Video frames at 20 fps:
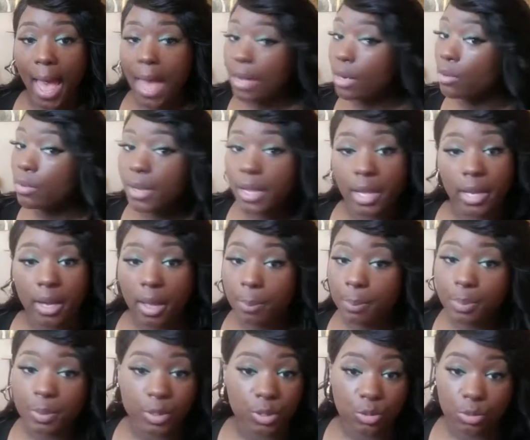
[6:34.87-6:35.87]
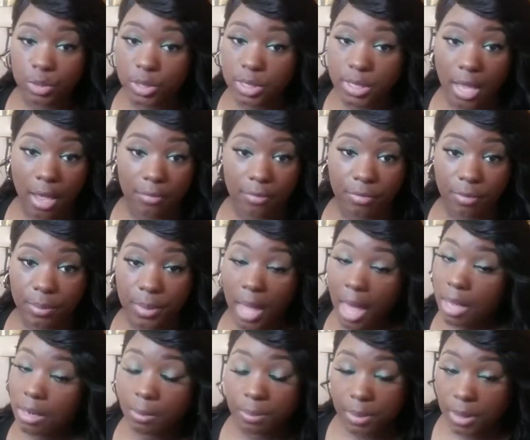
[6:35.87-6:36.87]
I don't get up until it's time for me.
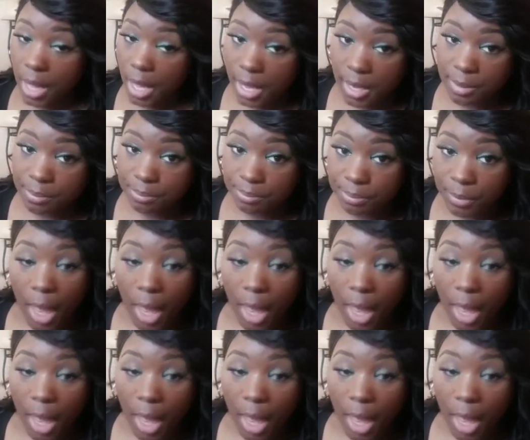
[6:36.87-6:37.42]
I don't play.